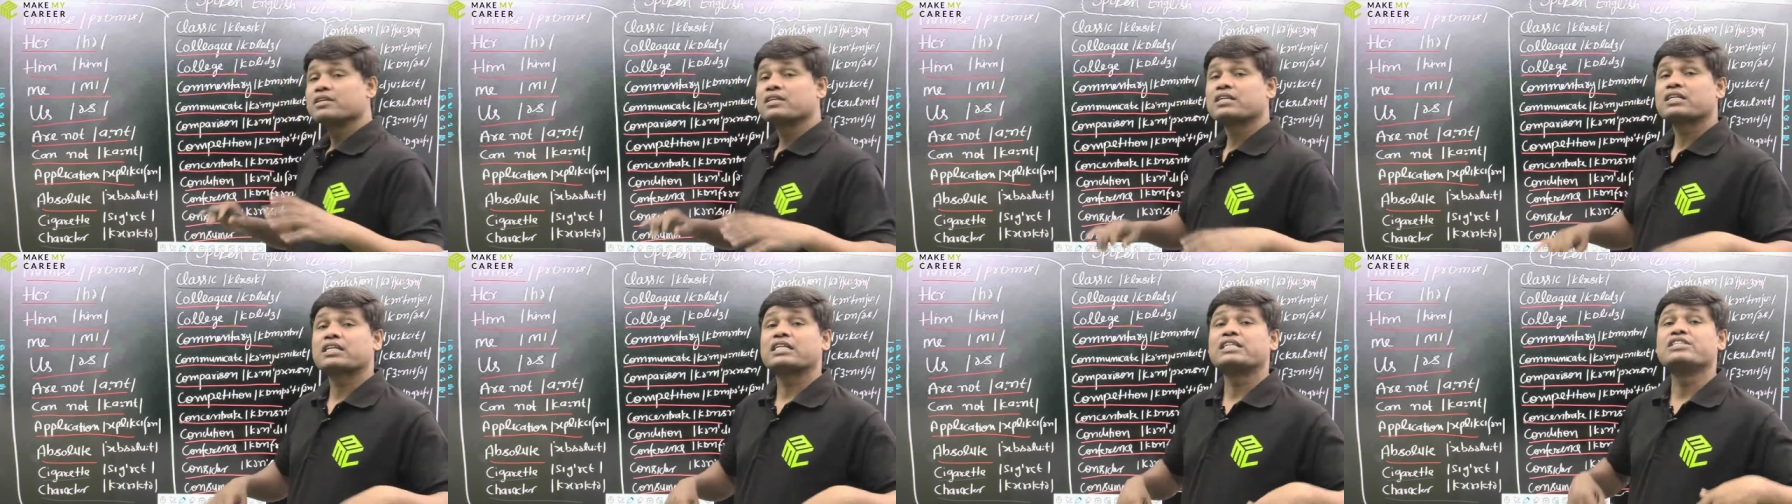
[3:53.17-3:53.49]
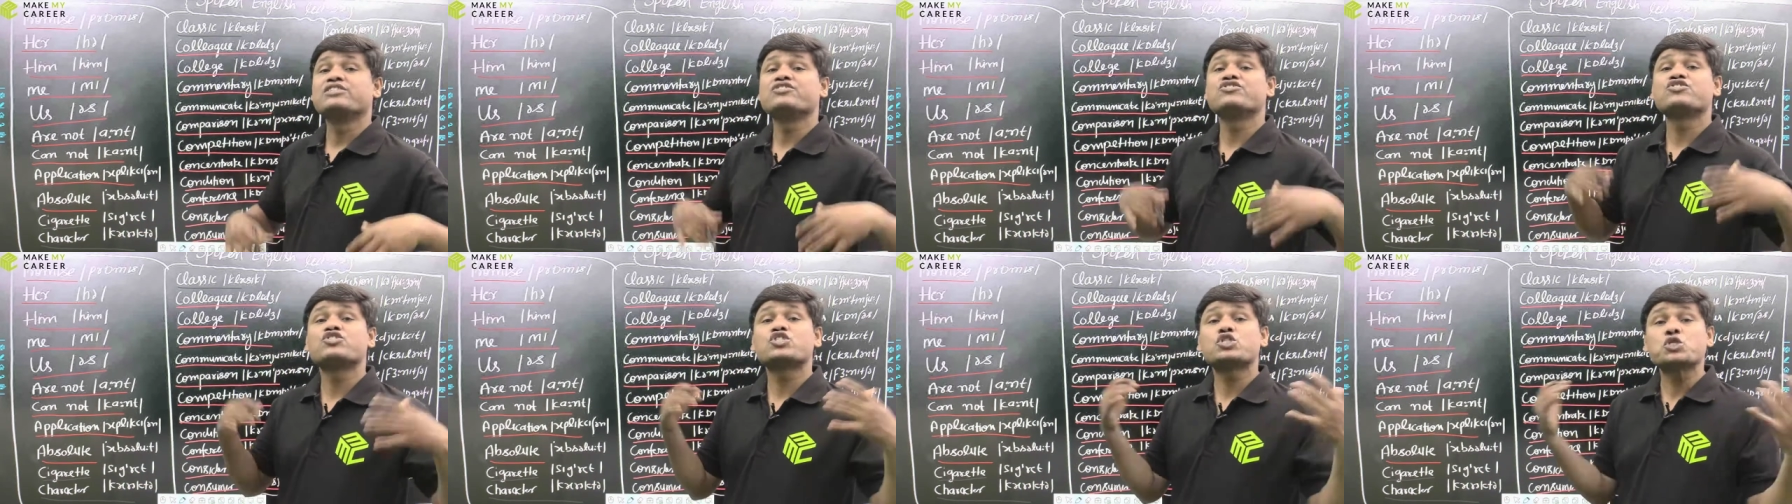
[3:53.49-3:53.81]

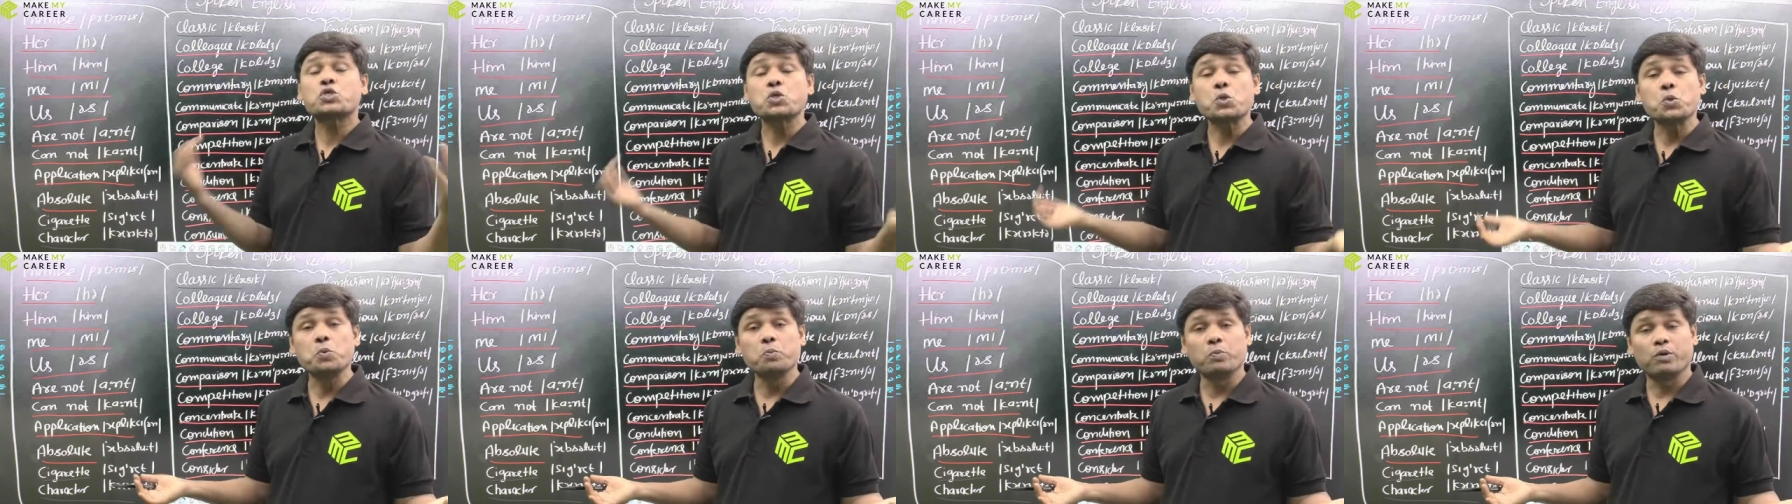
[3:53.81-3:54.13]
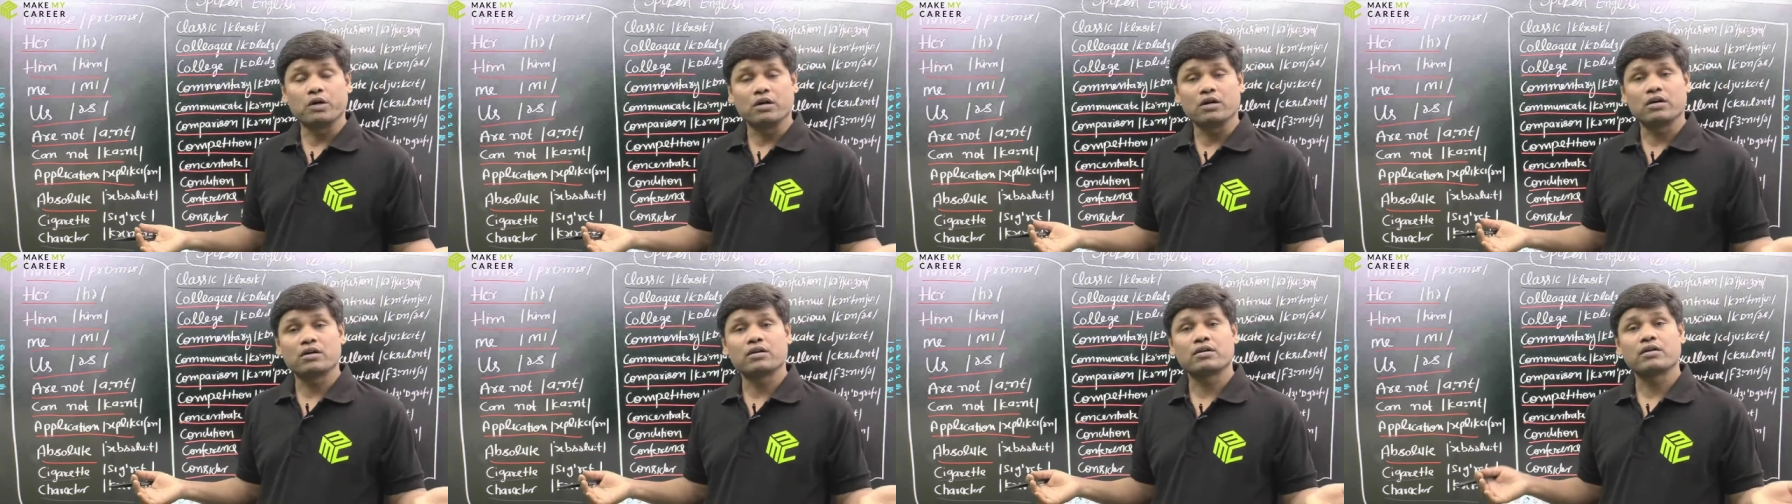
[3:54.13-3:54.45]

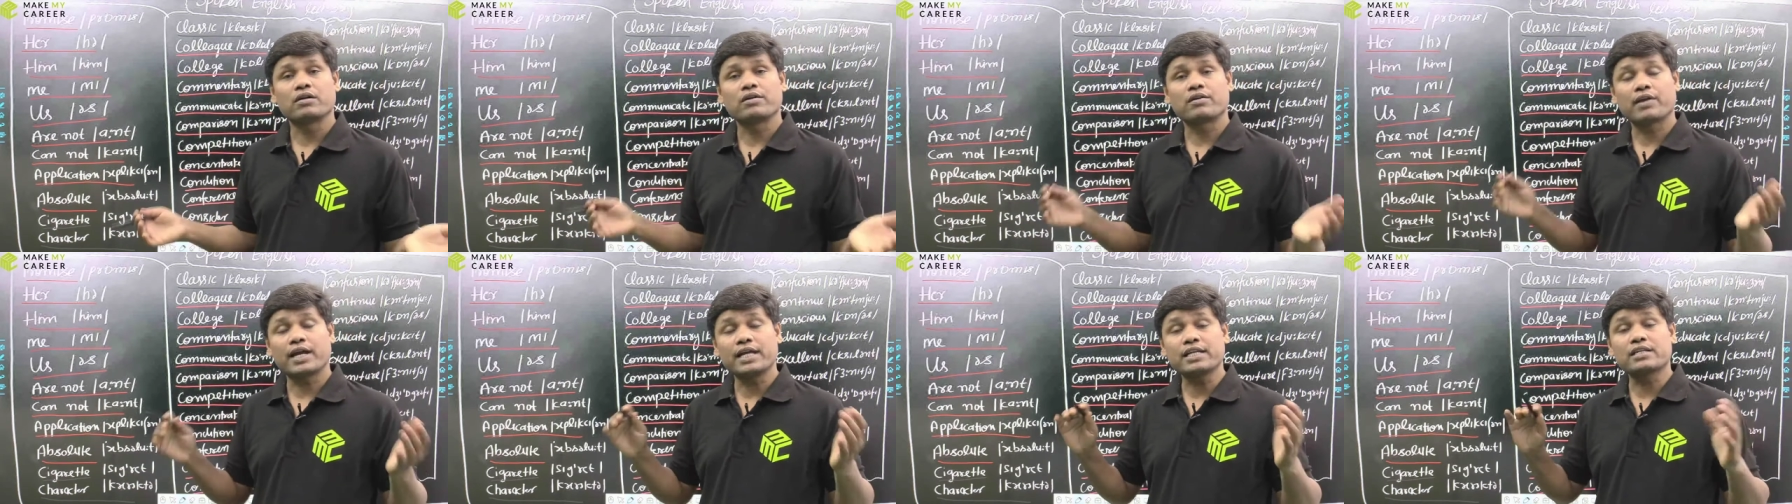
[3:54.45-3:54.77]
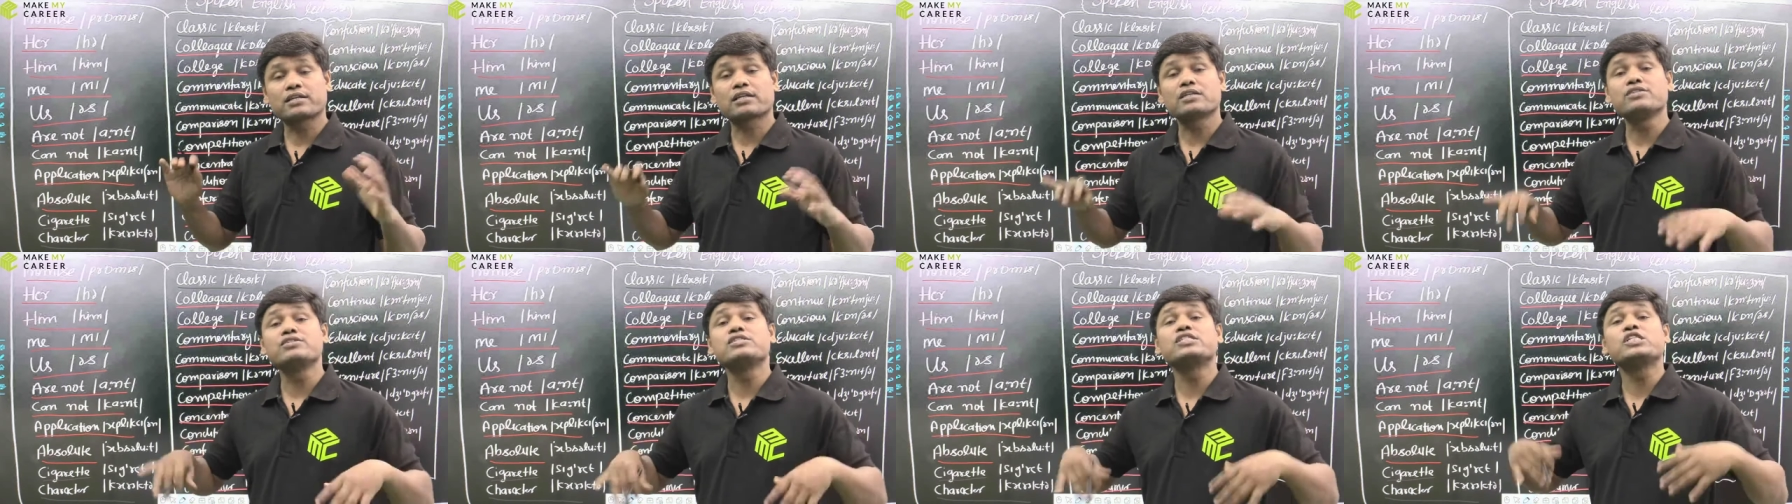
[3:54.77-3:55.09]
Consumer, right?
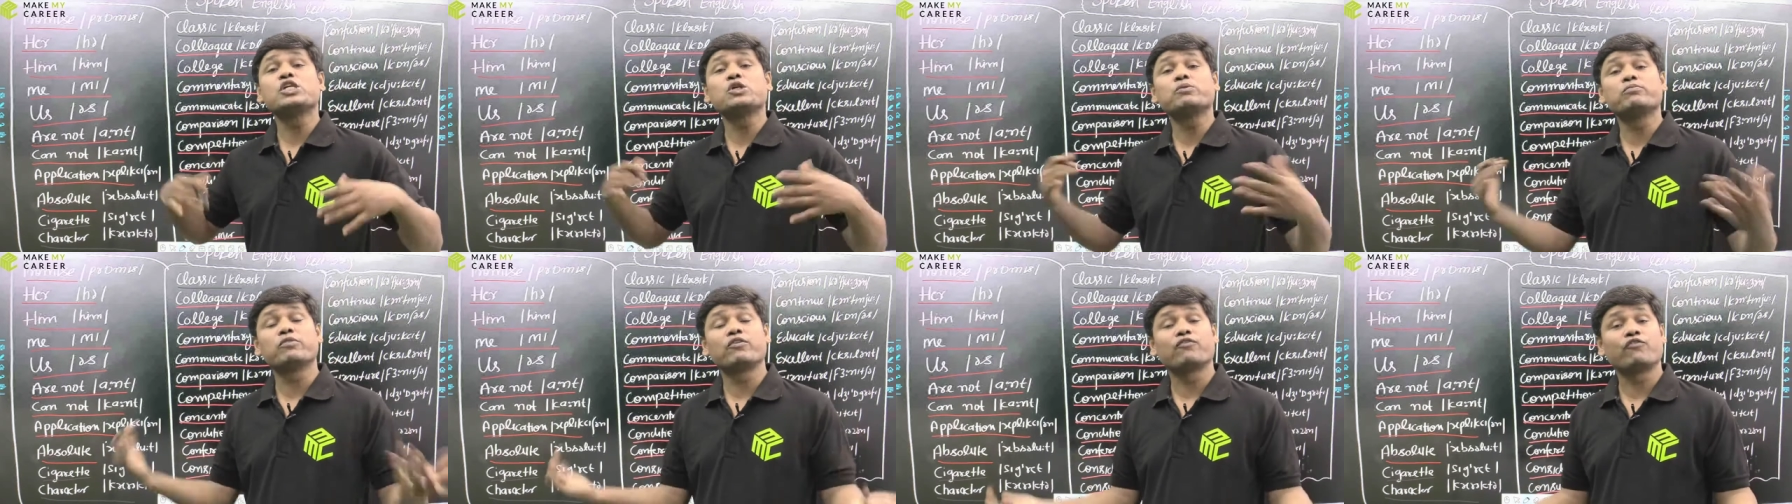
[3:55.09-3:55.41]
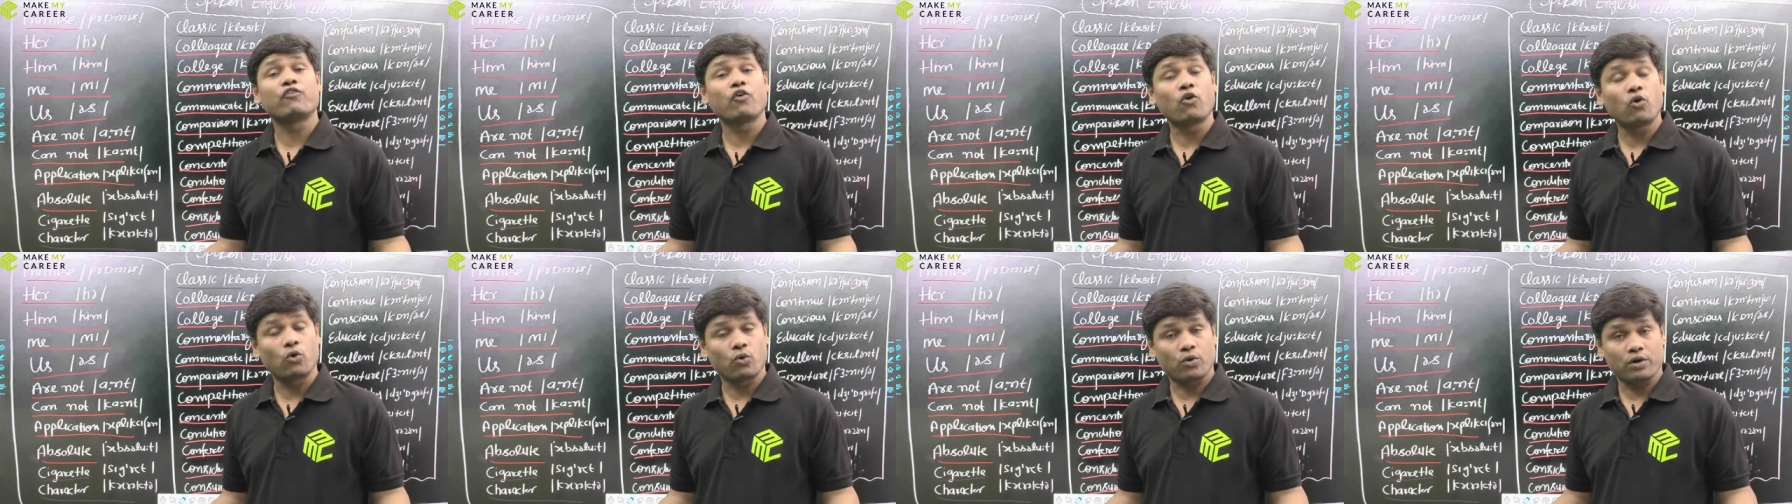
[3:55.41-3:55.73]
Consumer
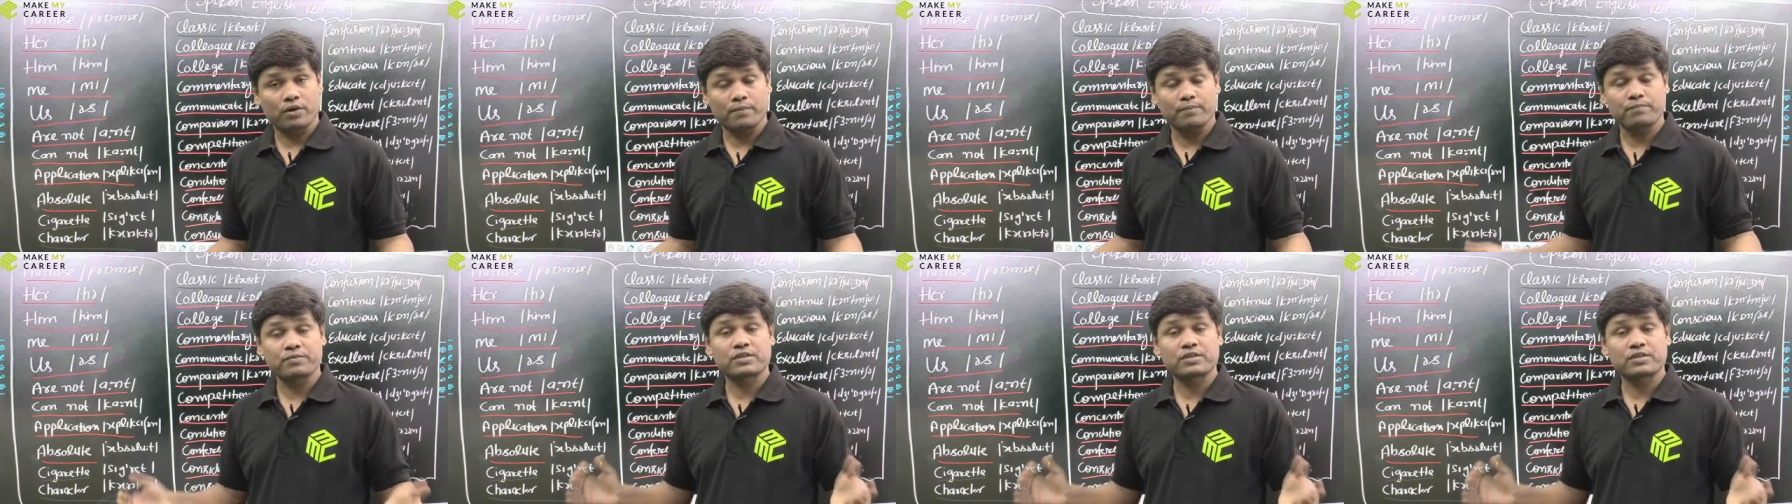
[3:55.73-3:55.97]
forum.